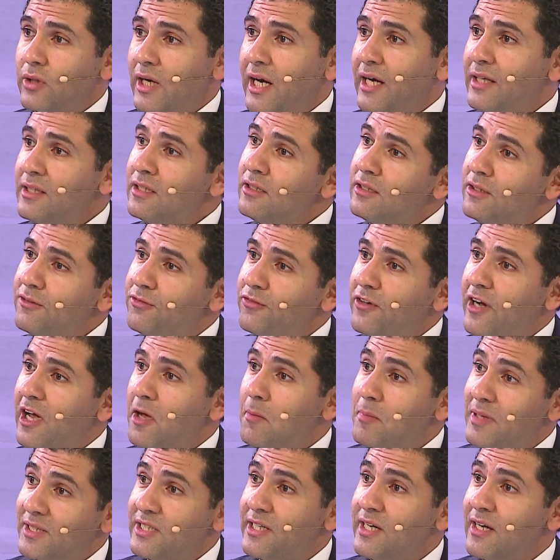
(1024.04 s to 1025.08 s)
identify a
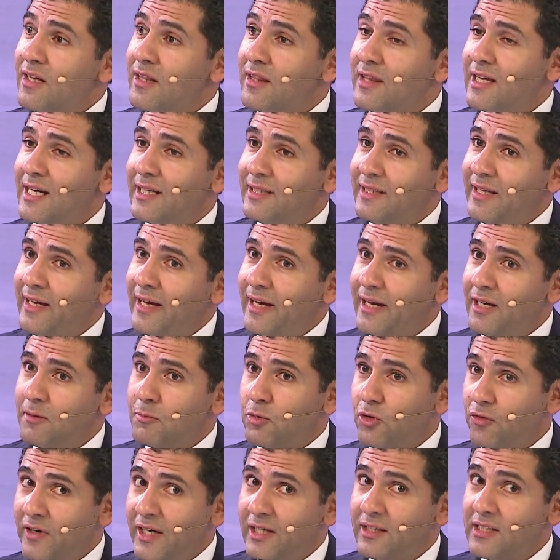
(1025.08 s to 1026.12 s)
material that can
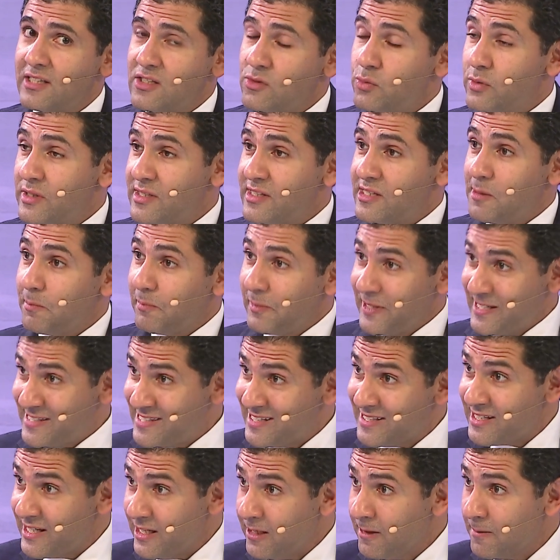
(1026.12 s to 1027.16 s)
provide us with
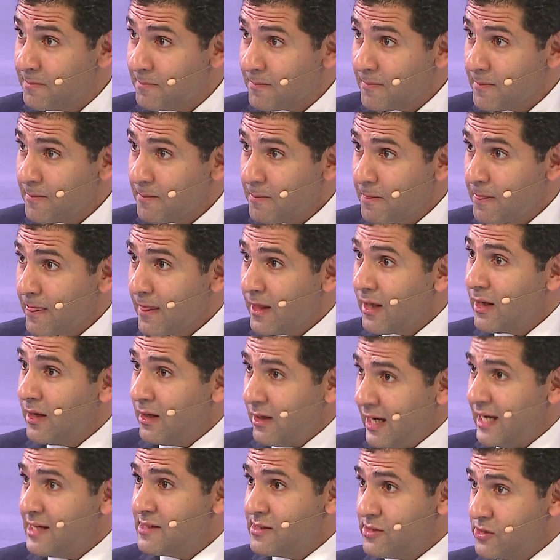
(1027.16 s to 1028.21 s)
simplicity
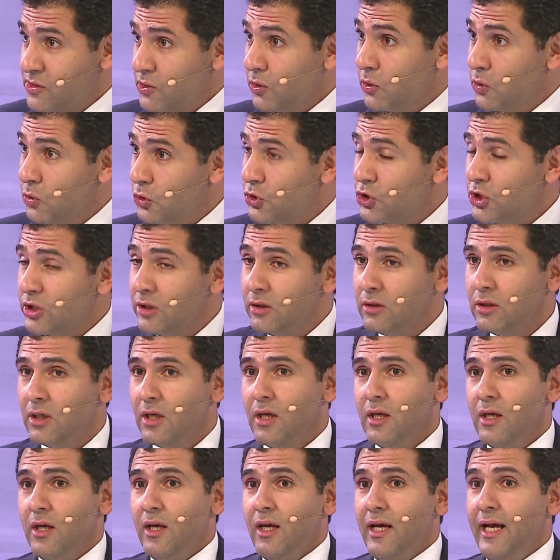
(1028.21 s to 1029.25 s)
as a solution,
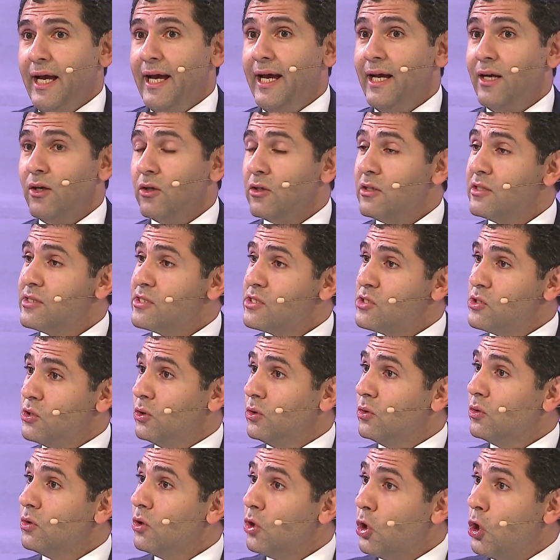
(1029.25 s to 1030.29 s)
and
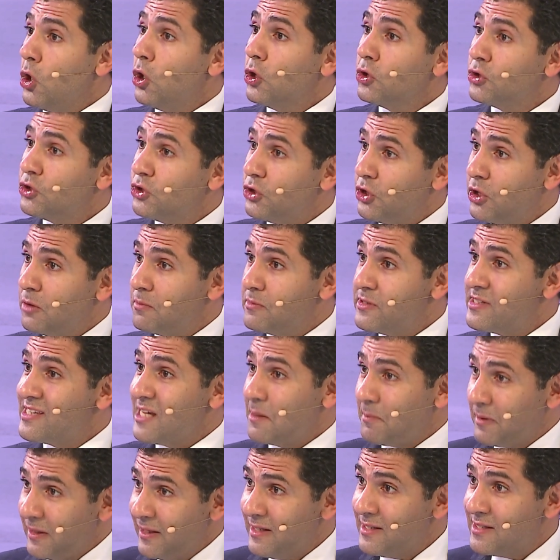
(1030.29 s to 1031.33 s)
also long-term
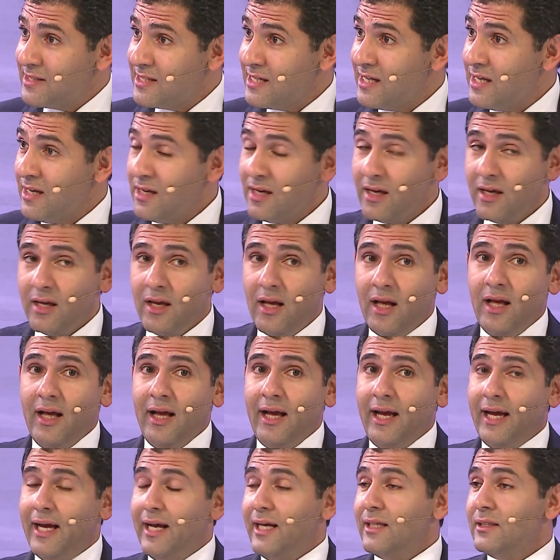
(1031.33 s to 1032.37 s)
stability,
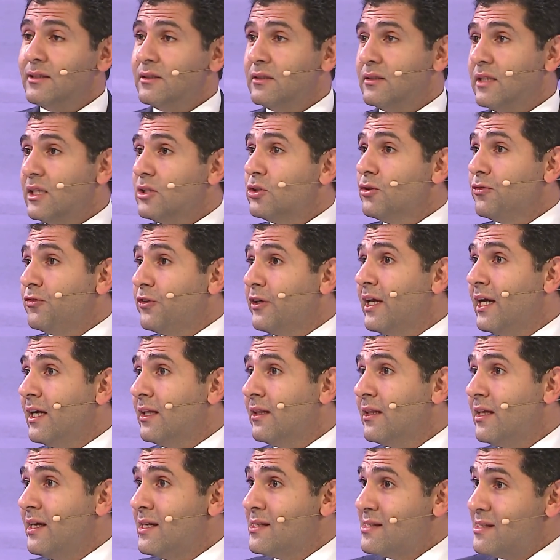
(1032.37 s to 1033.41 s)
and not to
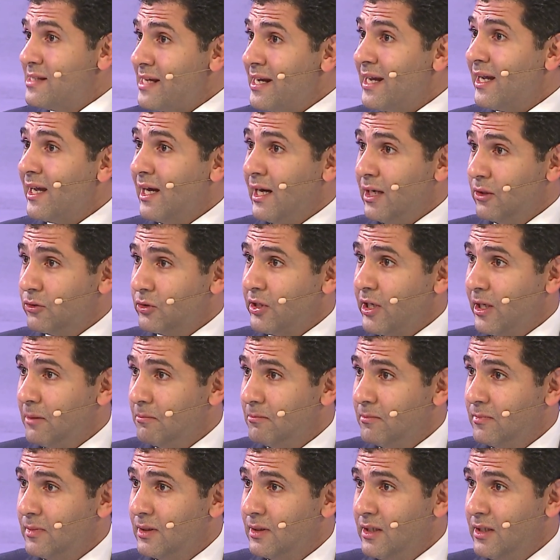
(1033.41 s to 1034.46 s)
forget the aesthetic outcome.
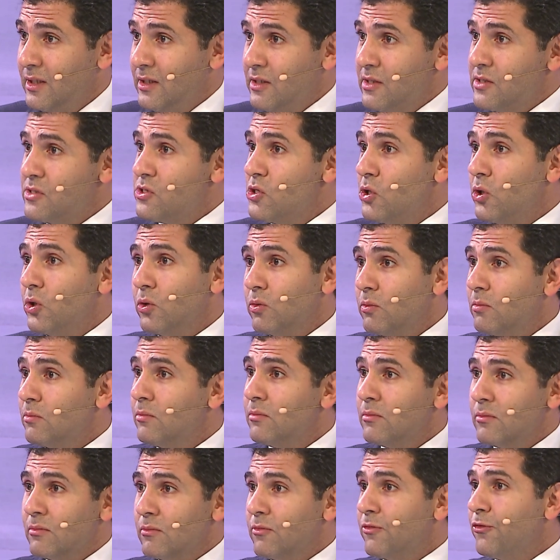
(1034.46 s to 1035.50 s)
So
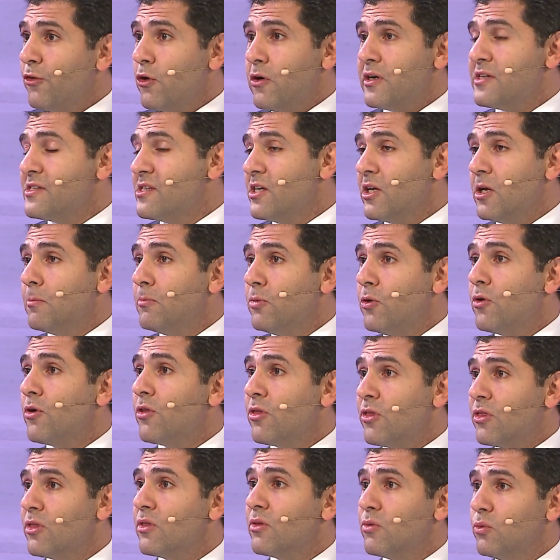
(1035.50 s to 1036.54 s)
focusing on both
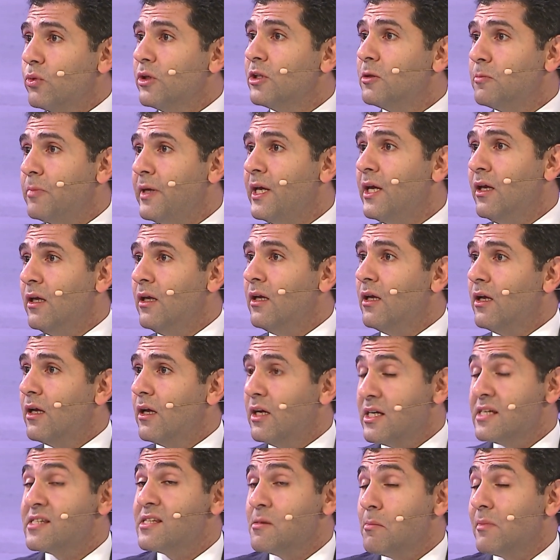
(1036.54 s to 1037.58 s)

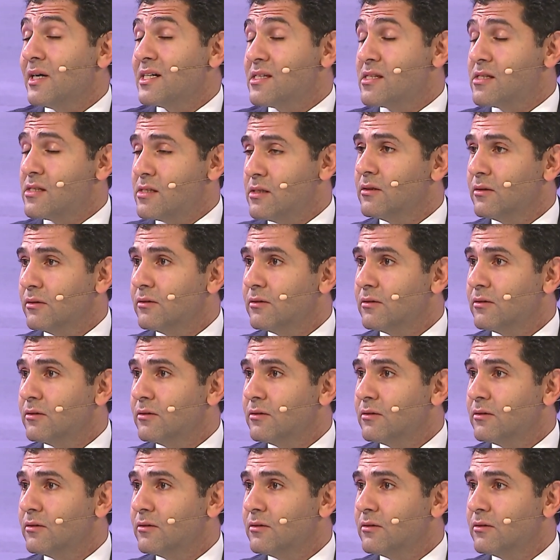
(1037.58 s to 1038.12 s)
is a must,